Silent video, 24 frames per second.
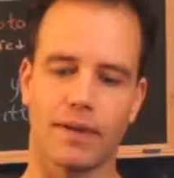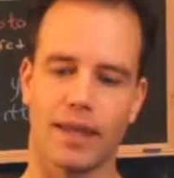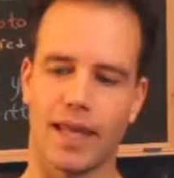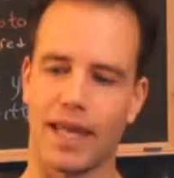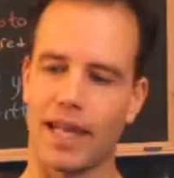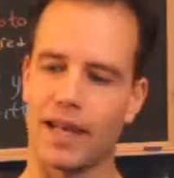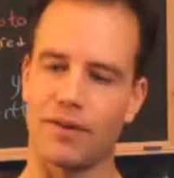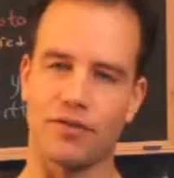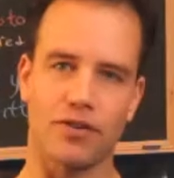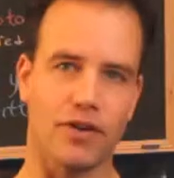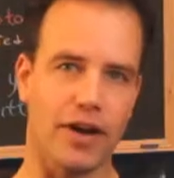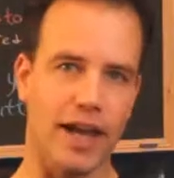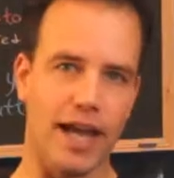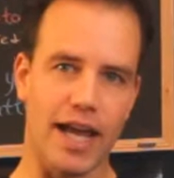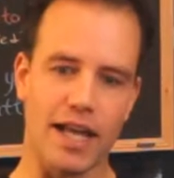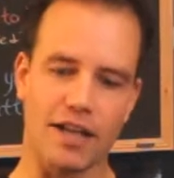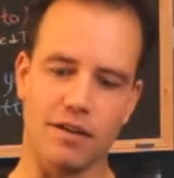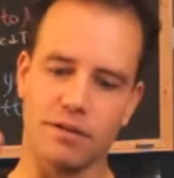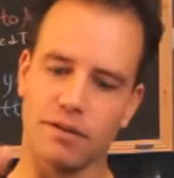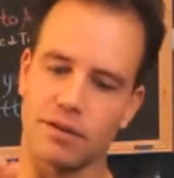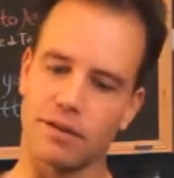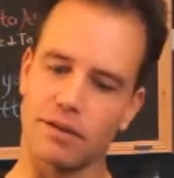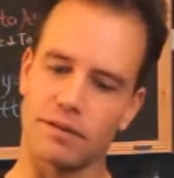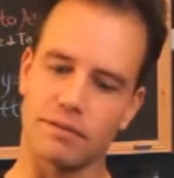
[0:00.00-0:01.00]
And if your
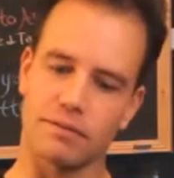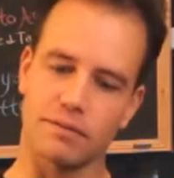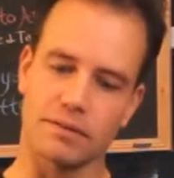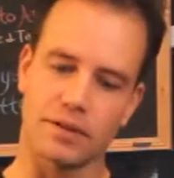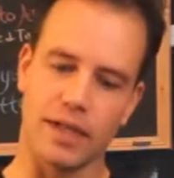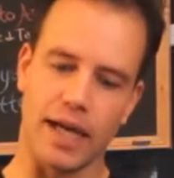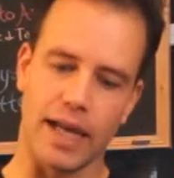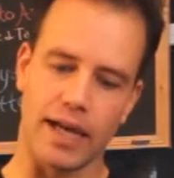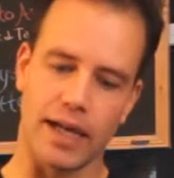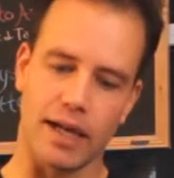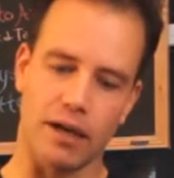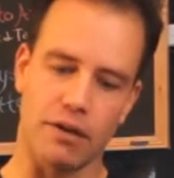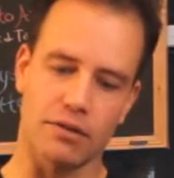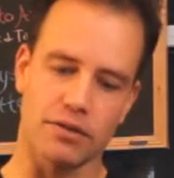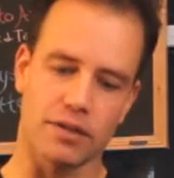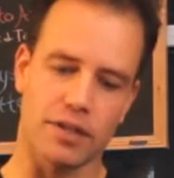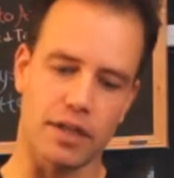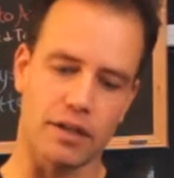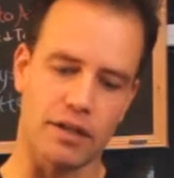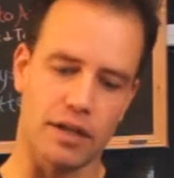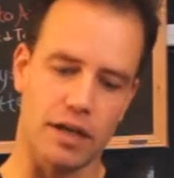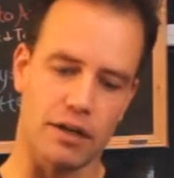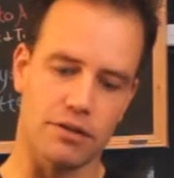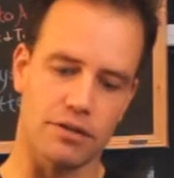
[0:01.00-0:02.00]
hand kind of goes
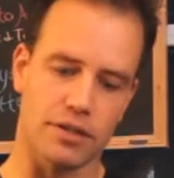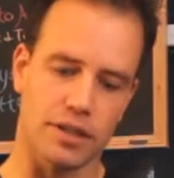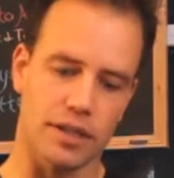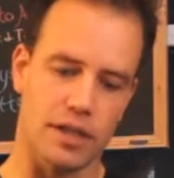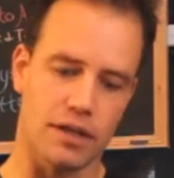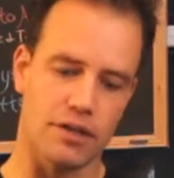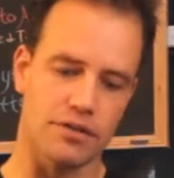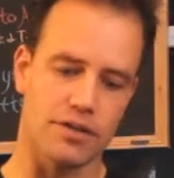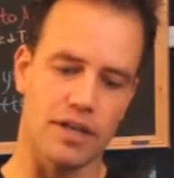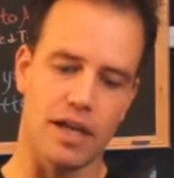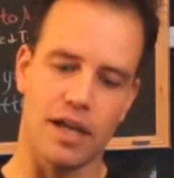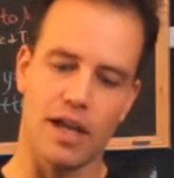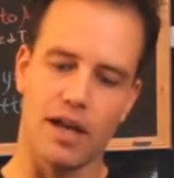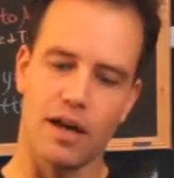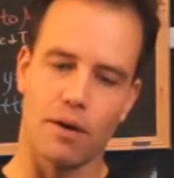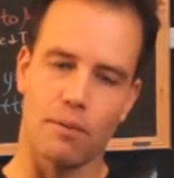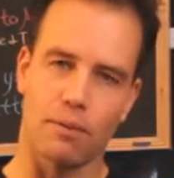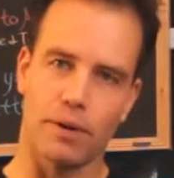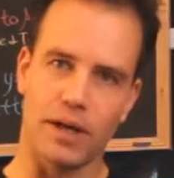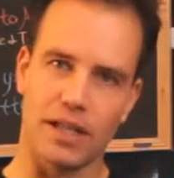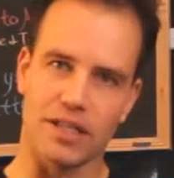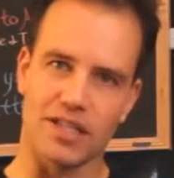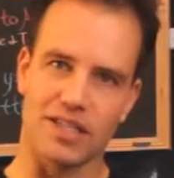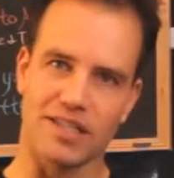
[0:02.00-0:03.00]
and goes,
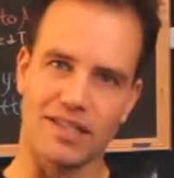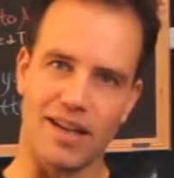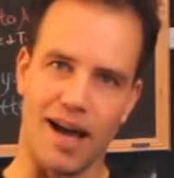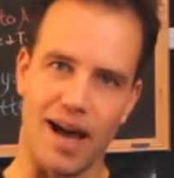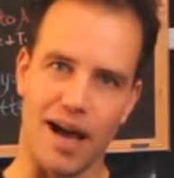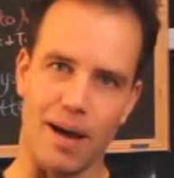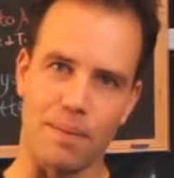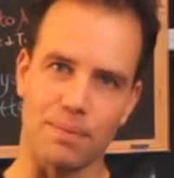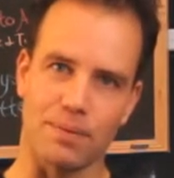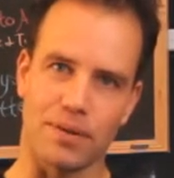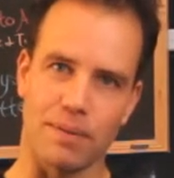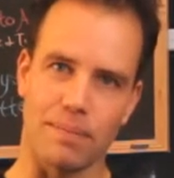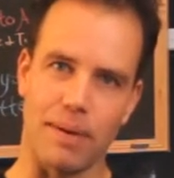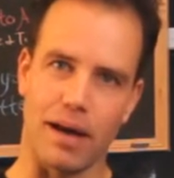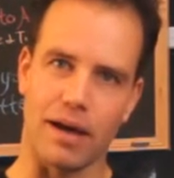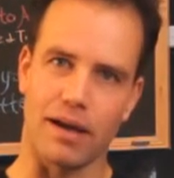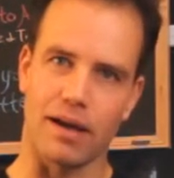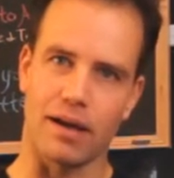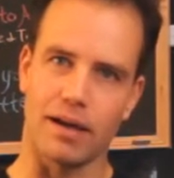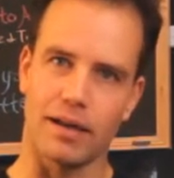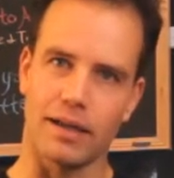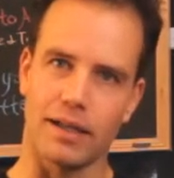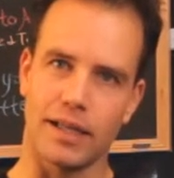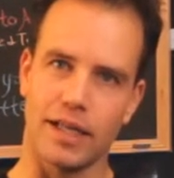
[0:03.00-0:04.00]
when it stops
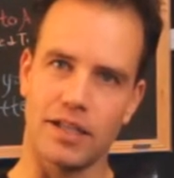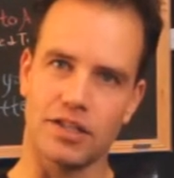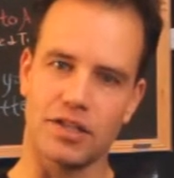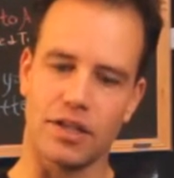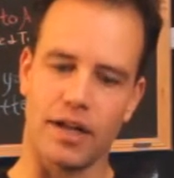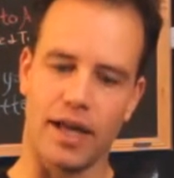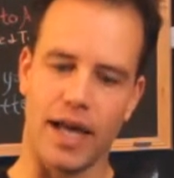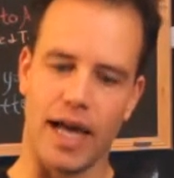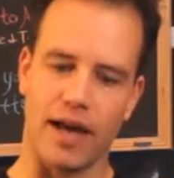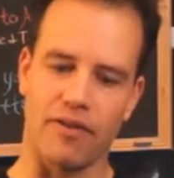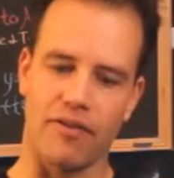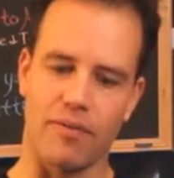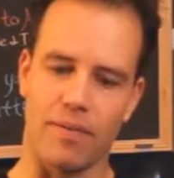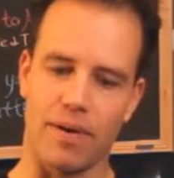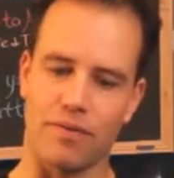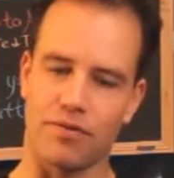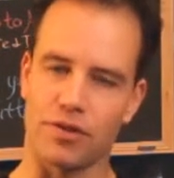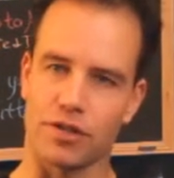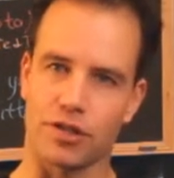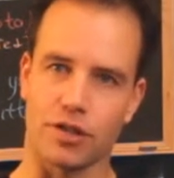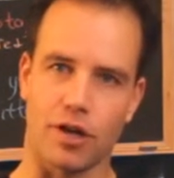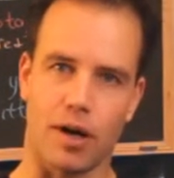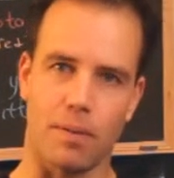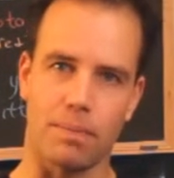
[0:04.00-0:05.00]
about 1.5 inches above
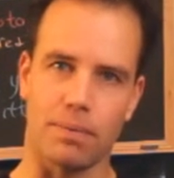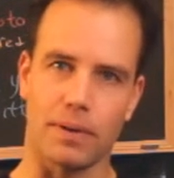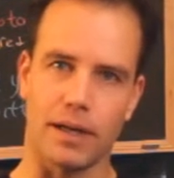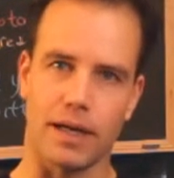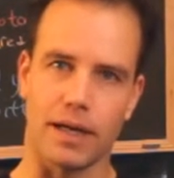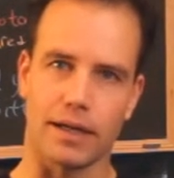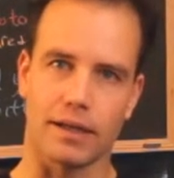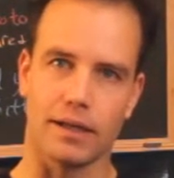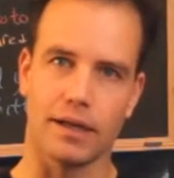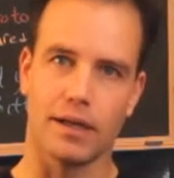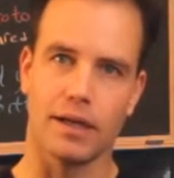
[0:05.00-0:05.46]
the salt block,